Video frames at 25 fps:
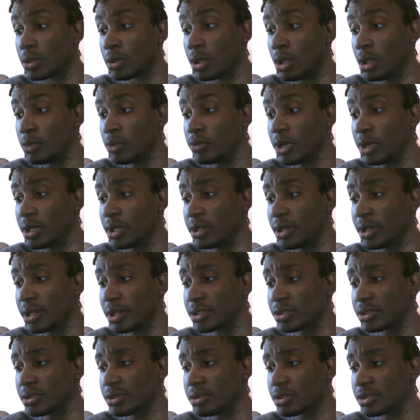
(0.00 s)
Alright, it
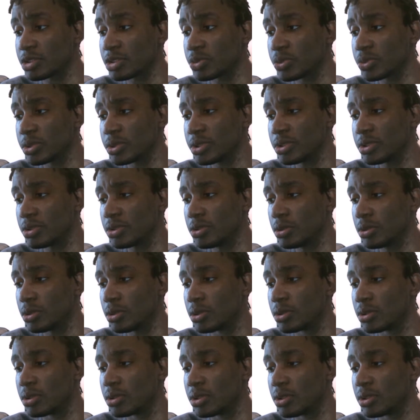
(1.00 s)
actually looks pretty
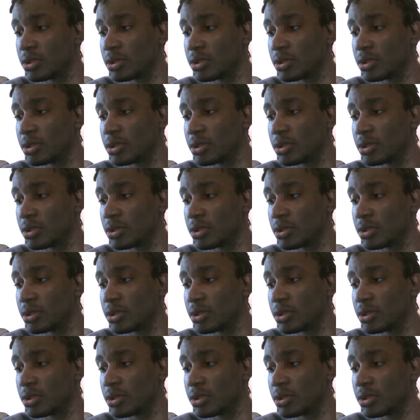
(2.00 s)
cool.